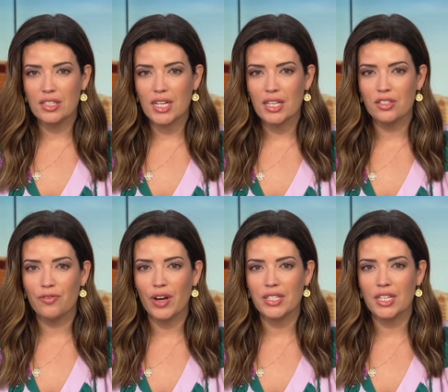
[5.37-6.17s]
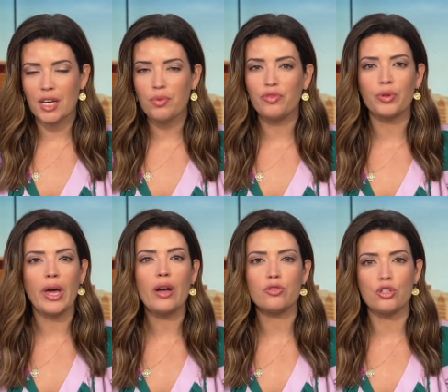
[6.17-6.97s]
to testify today before
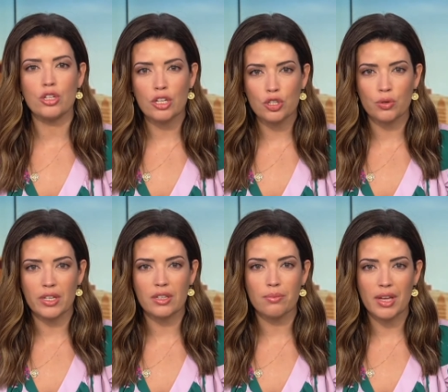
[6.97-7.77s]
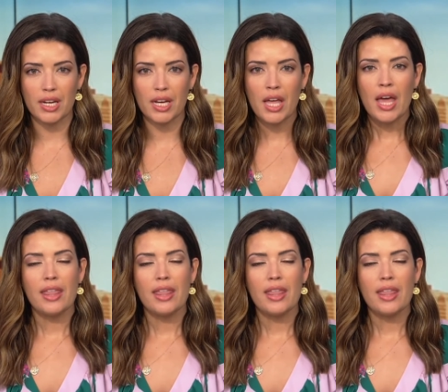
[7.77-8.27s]
the House Judiciary Committee.